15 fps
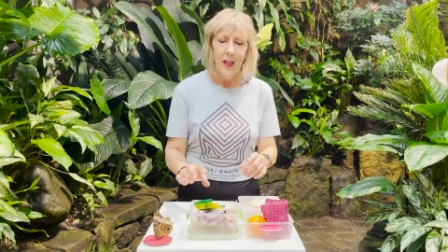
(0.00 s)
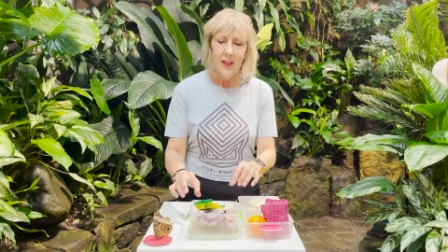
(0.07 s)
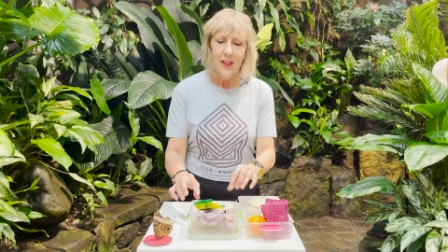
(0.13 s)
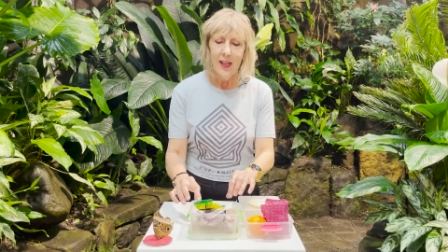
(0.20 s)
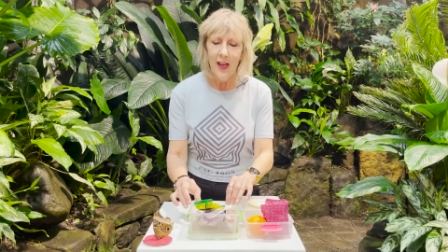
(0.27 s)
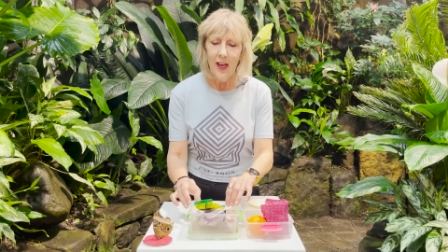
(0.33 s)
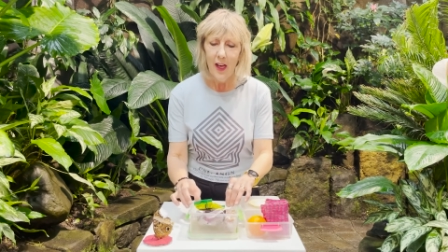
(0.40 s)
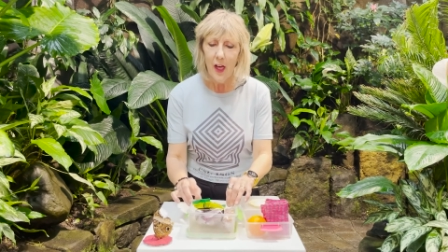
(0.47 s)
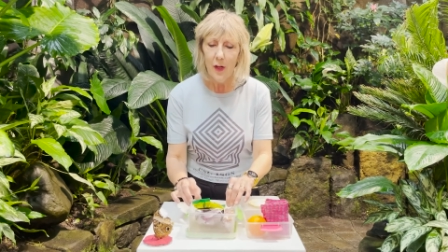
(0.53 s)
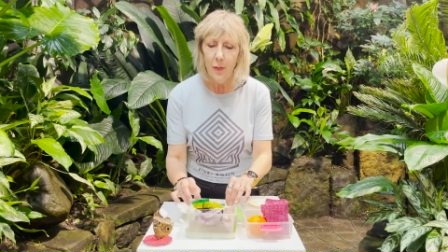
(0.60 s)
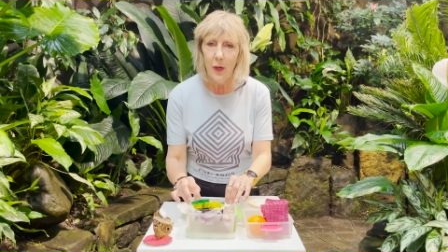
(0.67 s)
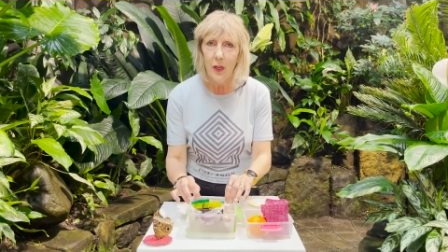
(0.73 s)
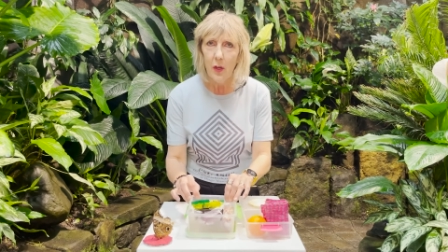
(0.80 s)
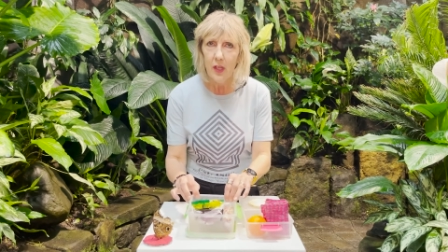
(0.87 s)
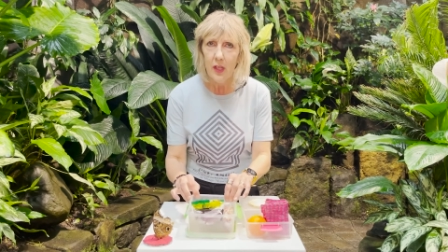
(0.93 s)
Now, if
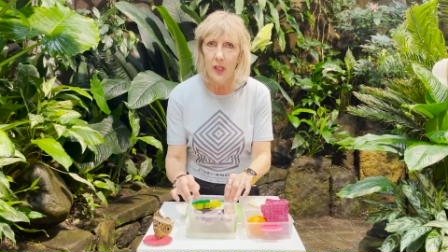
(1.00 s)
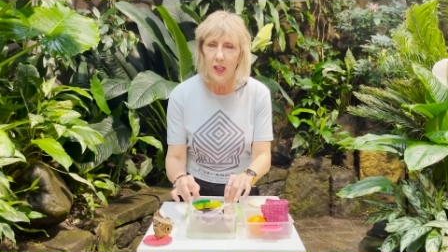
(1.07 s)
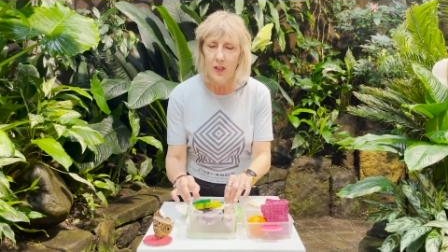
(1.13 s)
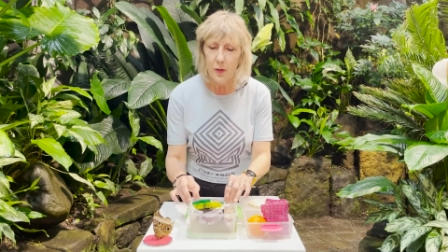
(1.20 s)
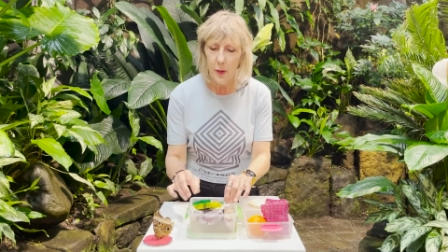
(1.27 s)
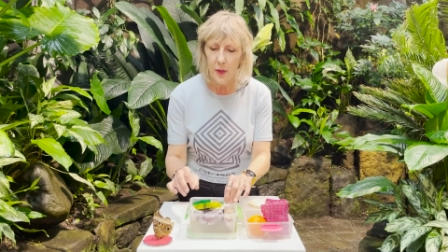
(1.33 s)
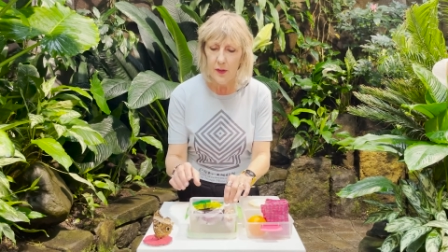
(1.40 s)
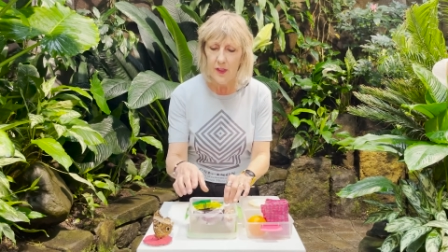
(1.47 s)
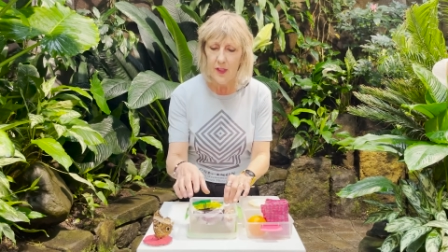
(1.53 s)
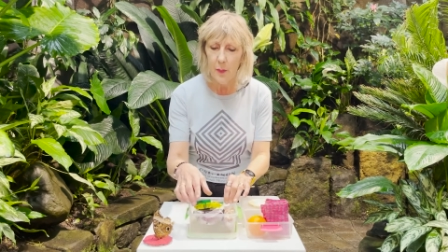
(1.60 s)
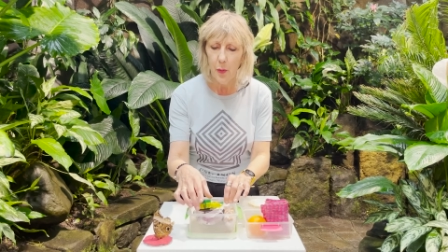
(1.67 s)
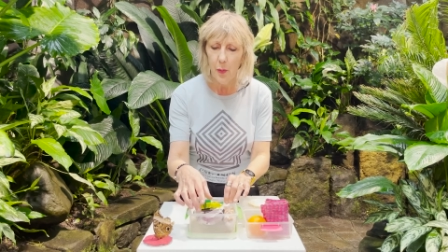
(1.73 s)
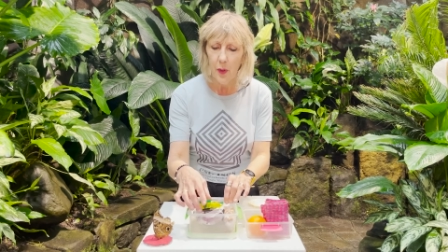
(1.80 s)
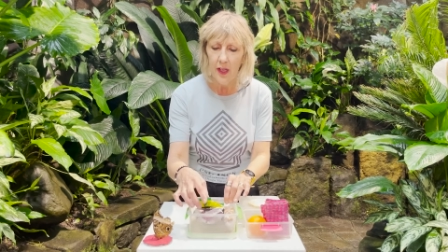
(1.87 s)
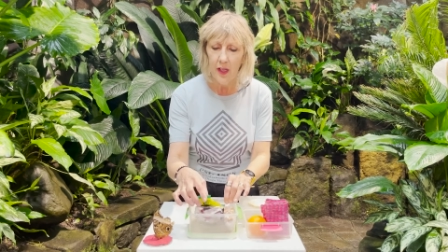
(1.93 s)
we look in lunchbox
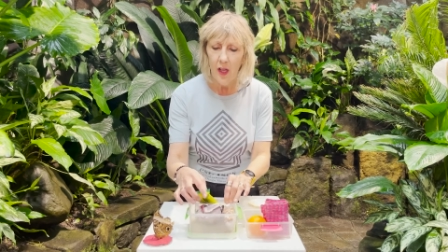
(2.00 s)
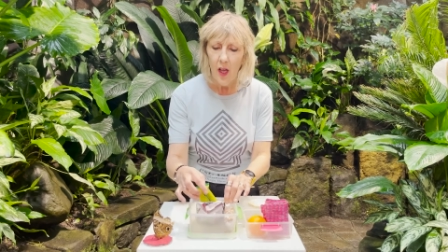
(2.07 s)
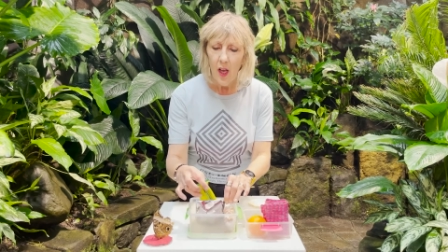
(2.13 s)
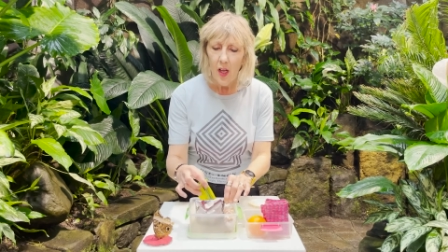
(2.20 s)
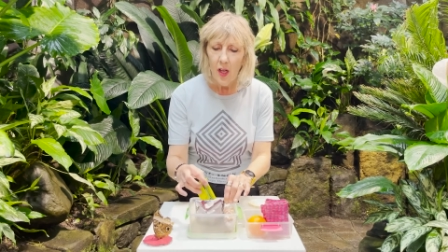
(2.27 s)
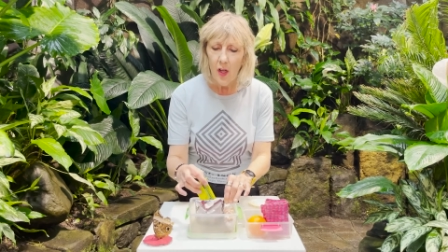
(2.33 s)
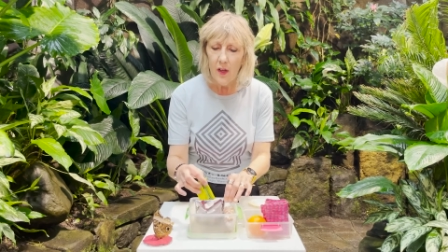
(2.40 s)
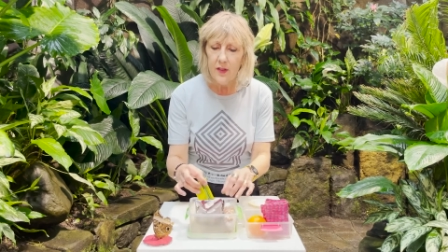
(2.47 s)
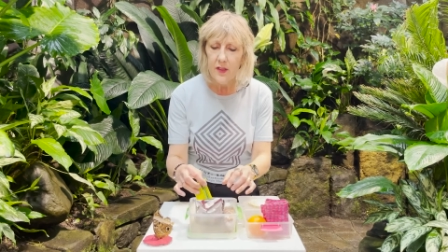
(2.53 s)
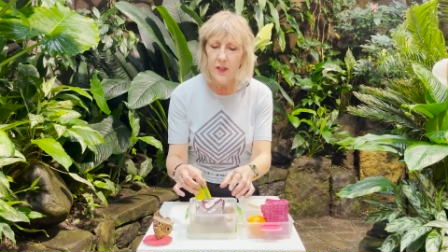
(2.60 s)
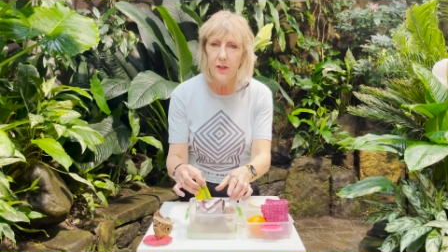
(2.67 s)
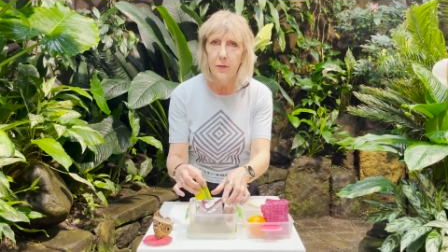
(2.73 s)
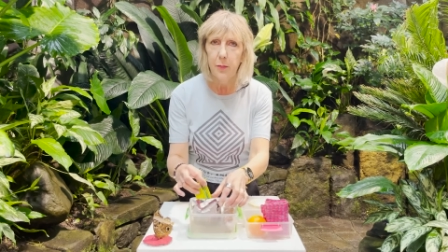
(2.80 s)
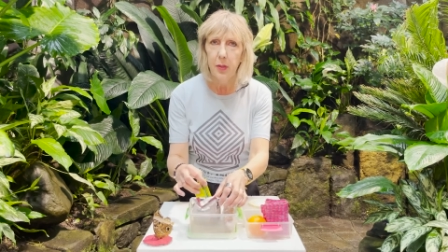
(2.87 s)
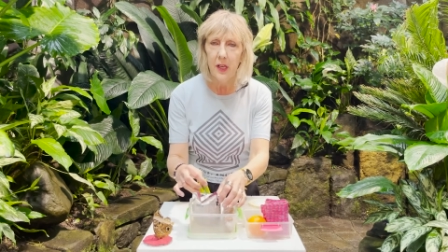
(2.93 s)
number 1, lots
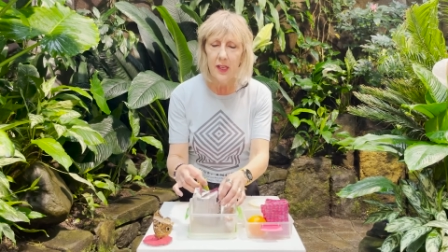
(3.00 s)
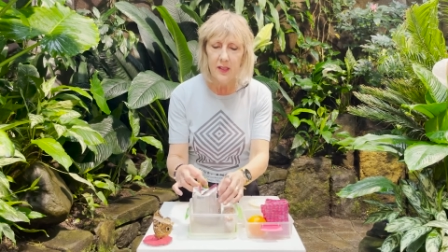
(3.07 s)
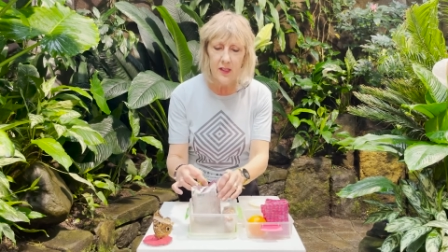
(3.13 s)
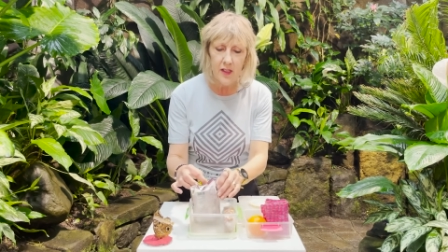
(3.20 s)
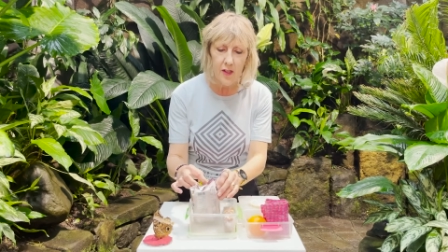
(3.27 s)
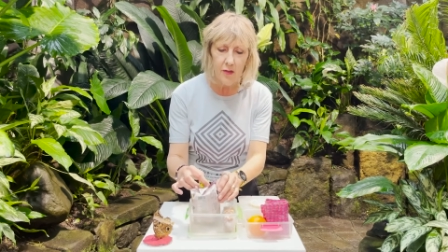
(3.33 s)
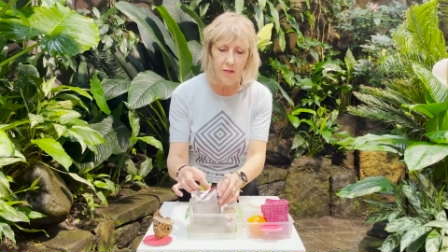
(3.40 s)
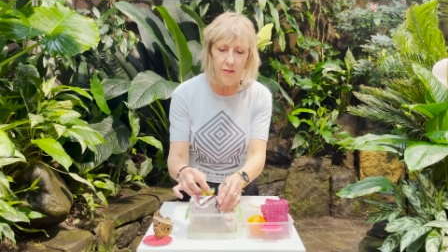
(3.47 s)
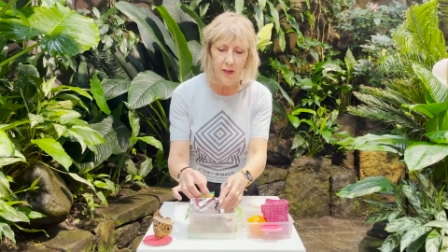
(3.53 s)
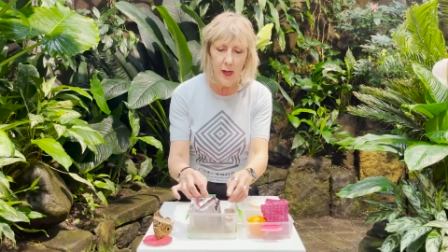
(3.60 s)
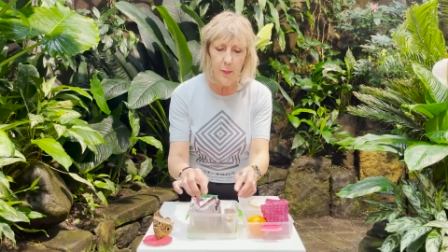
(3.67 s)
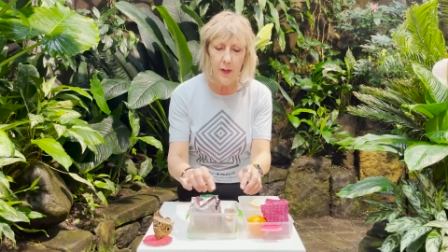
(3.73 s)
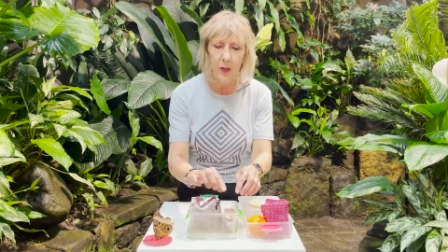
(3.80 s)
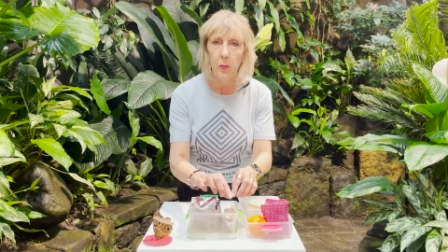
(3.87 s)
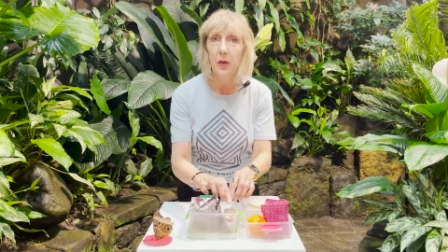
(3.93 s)
of plastic
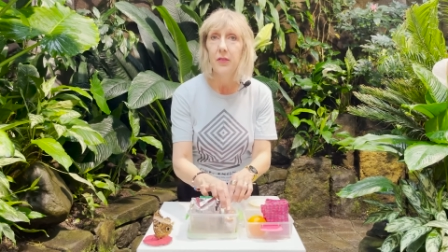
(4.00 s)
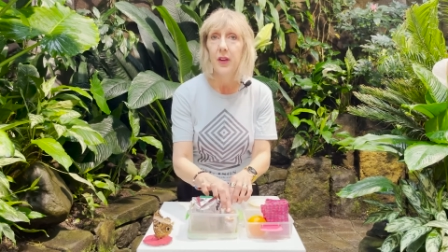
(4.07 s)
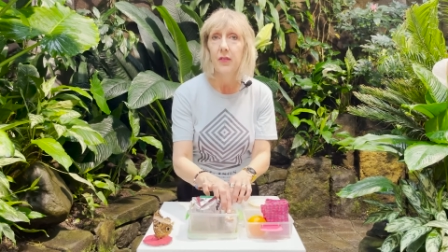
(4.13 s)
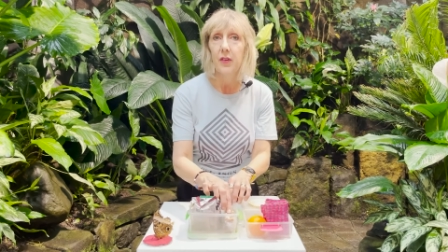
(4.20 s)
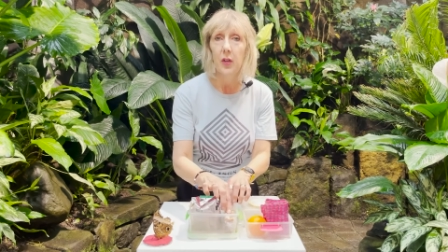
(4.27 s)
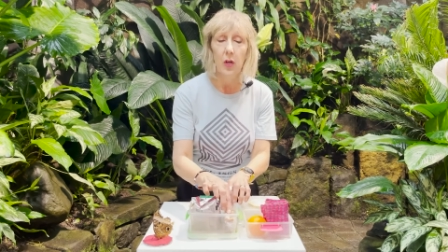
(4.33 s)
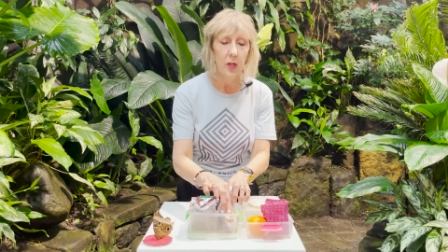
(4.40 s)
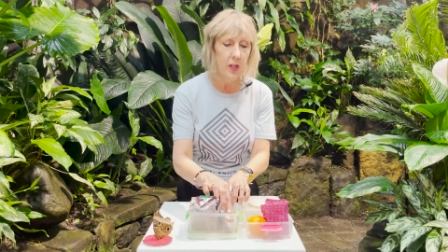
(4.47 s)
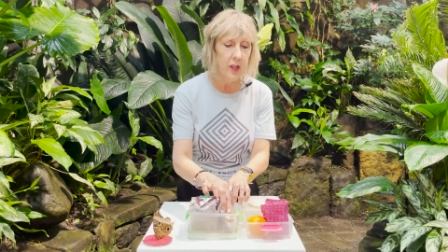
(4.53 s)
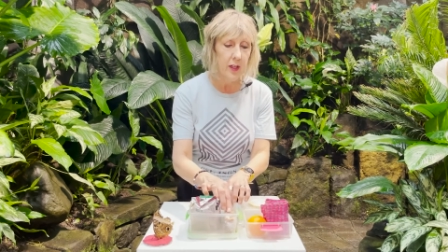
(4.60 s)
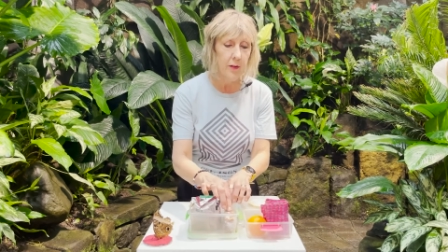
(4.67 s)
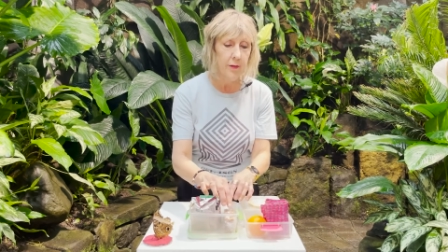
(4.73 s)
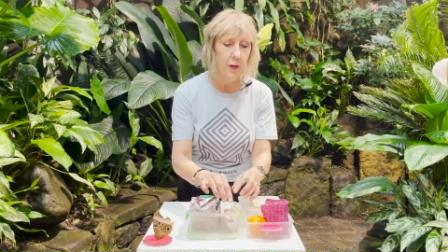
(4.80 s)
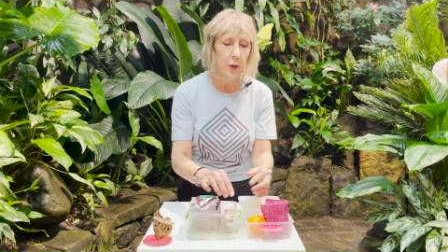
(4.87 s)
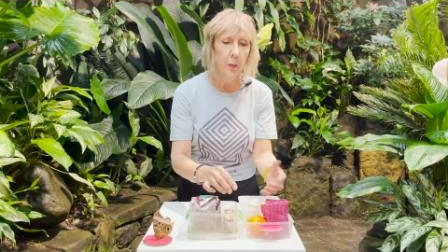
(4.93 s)
wrapping, we've even got cling
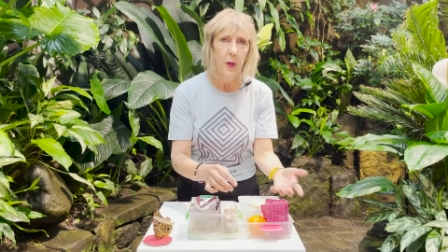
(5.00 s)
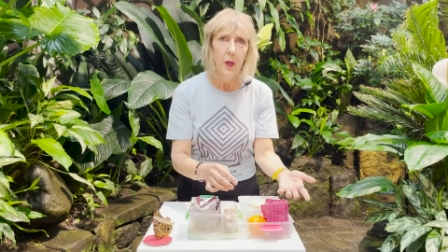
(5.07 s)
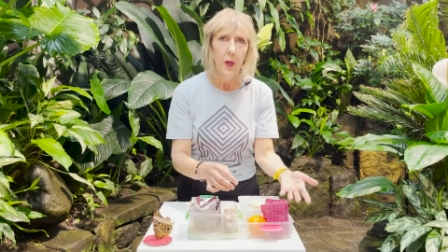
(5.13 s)
film.